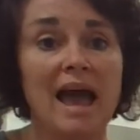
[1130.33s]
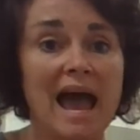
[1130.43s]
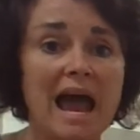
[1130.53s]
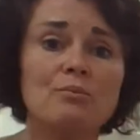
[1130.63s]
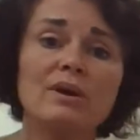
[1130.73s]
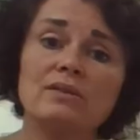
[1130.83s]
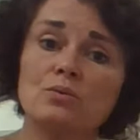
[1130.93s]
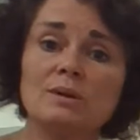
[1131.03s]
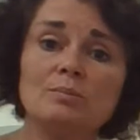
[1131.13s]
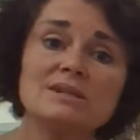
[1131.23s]
I read
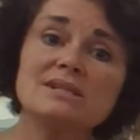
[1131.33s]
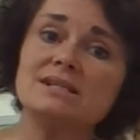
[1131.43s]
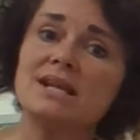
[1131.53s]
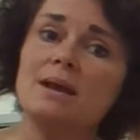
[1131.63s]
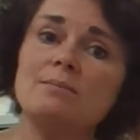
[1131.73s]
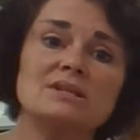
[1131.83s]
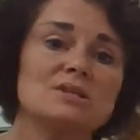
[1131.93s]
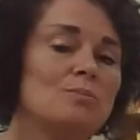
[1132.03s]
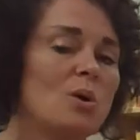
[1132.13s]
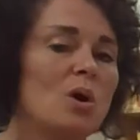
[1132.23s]
3 books today, but
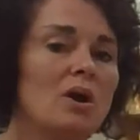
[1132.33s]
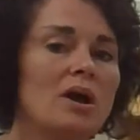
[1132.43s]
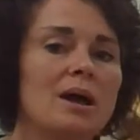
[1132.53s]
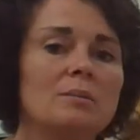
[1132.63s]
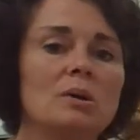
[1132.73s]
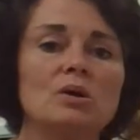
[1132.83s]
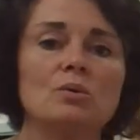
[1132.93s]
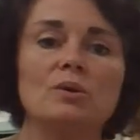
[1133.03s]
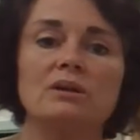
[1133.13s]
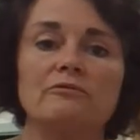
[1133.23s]
tomorrow I'm going to
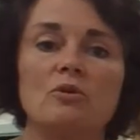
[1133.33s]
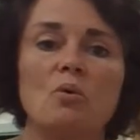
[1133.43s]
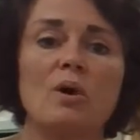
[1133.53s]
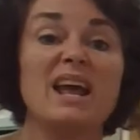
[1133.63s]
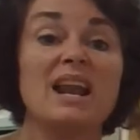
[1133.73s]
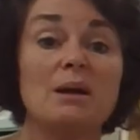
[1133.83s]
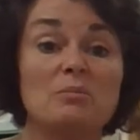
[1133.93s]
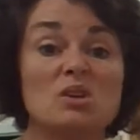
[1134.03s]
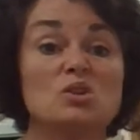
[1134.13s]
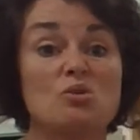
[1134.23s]
read 4, and I'm
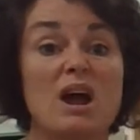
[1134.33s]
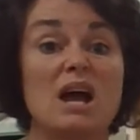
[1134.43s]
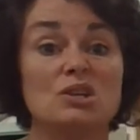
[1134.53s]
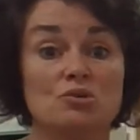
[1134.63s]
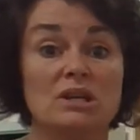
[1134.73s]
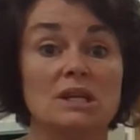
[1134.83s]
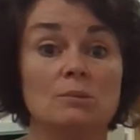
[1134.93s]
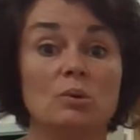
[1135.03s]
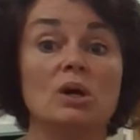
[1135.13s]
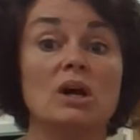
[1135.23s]
going to try a tricky
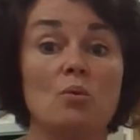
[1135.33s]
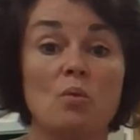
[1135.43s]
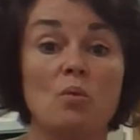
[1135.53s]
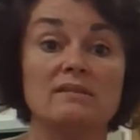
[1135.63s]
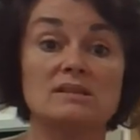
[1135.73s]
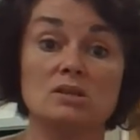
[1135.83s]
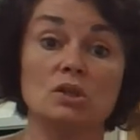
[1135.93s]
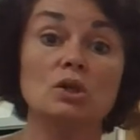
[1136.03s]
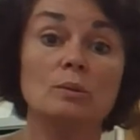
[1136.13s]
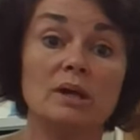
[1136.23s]
book, one that's a
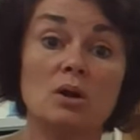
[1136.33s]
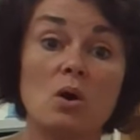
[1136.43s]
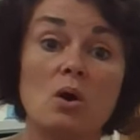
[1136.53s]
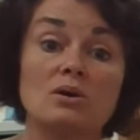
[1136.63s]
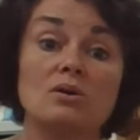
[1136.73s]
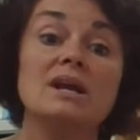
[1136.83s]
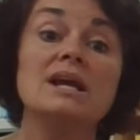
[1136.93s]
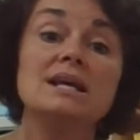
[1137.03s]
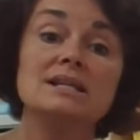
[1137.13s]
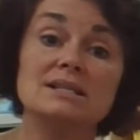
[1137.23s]
little bit harder,
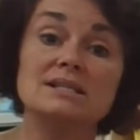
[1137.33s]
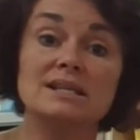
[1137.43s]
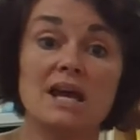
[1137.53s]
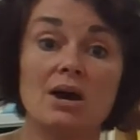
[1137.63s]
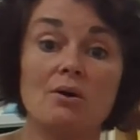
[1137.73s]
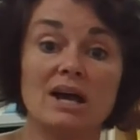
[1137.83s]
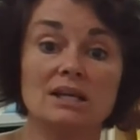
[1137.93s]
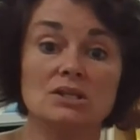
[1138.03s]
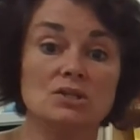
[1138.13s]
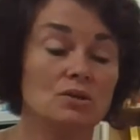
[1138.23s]
to see how I
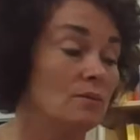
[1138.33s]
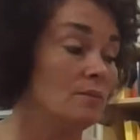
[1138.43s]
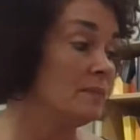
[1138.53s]
can do.